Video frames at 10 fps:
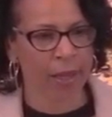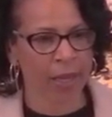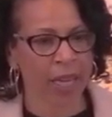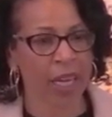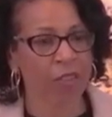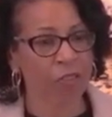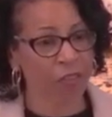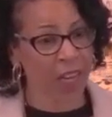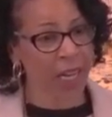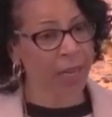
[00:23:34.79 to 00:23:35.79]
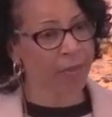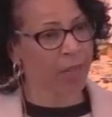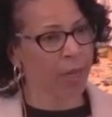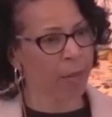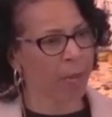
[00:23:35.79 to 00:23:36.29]
can feed
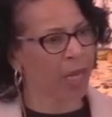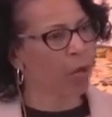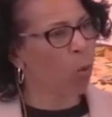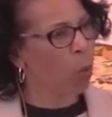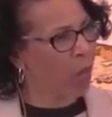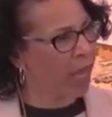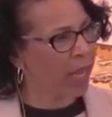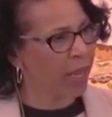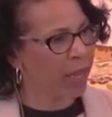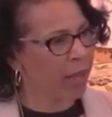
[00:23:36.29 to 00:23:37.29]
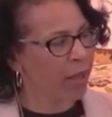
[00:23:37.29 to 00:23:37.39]
them in a way